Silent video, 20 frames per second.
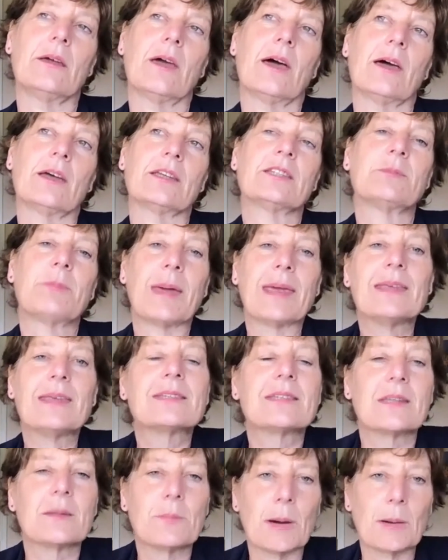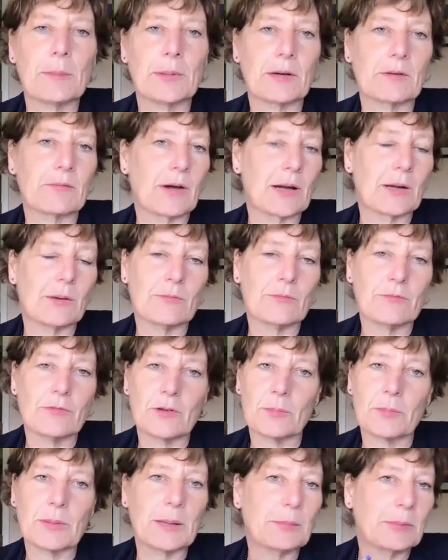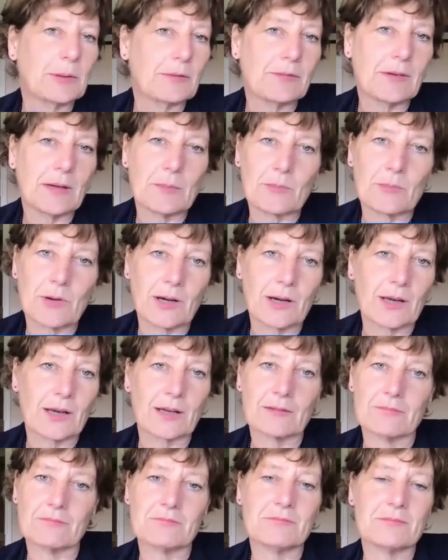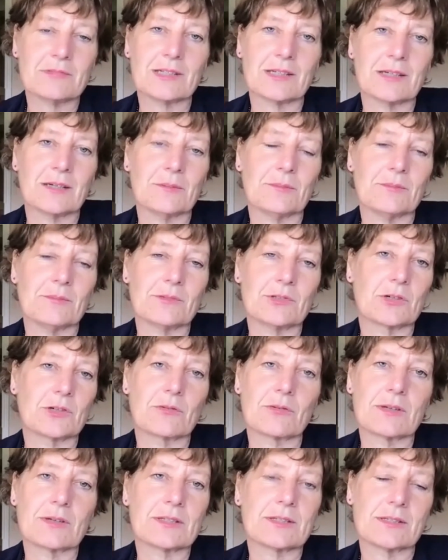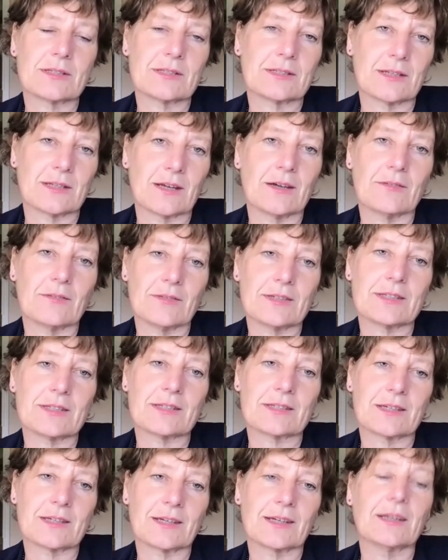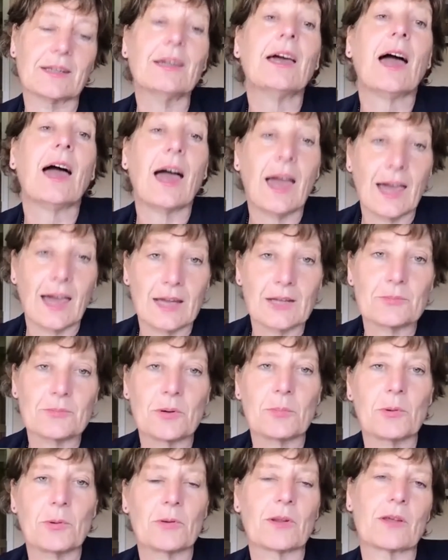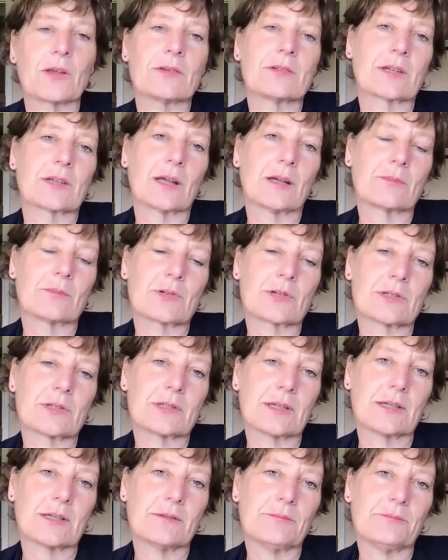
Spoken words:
space in the public realm for the people of Limerick and tourists visiting, and we put those sculptures in.